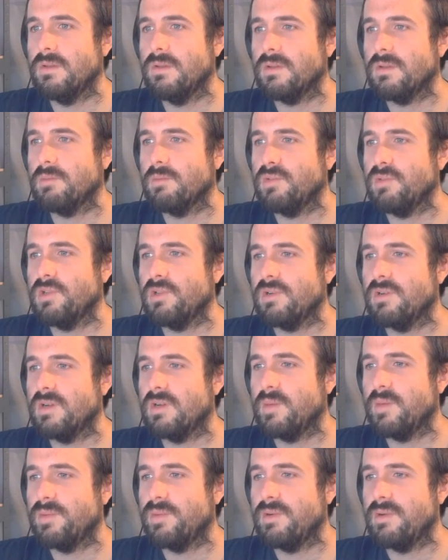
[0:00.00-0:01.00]
computer
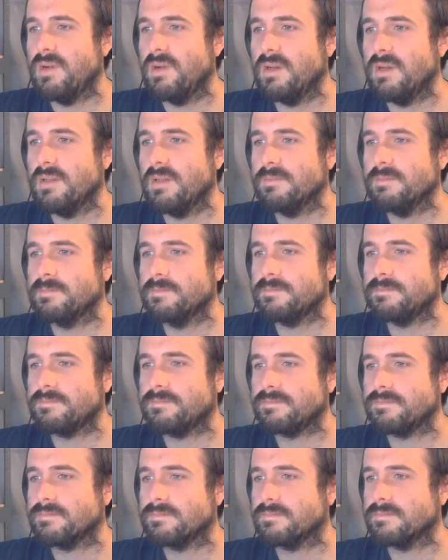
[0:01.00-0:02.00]
up and running
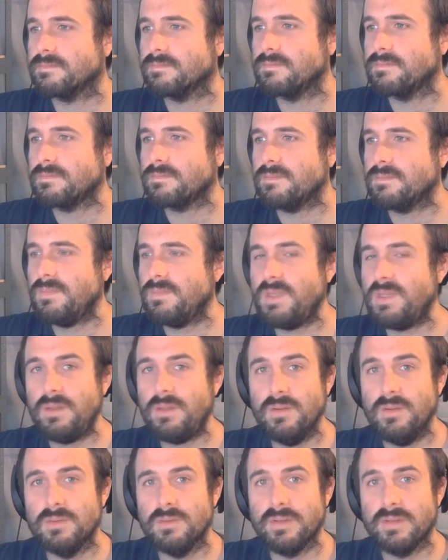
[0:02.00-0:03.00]

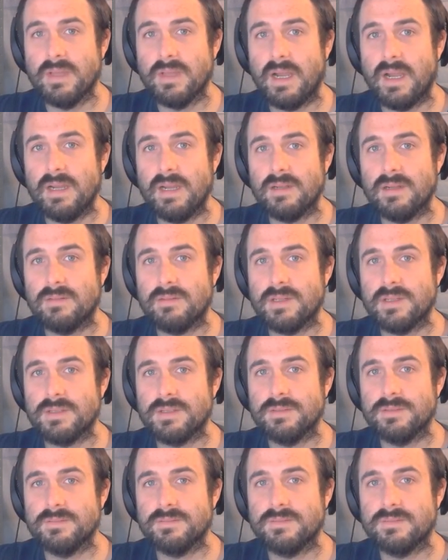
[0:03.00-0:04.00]
with INLretro.